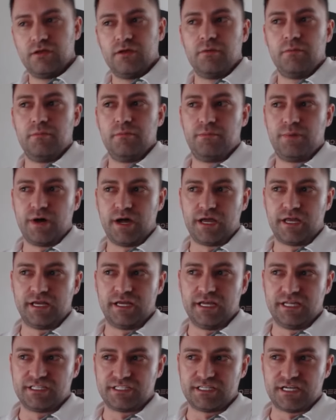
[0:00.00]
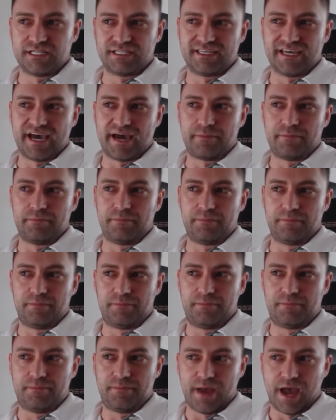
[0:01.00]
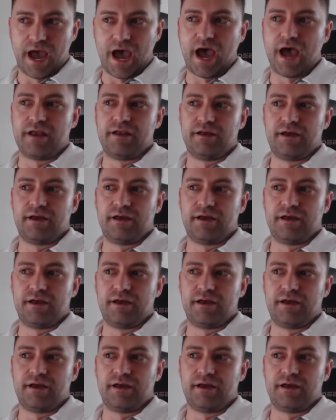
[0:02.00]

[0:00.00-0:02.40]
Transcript: But it's not that bad.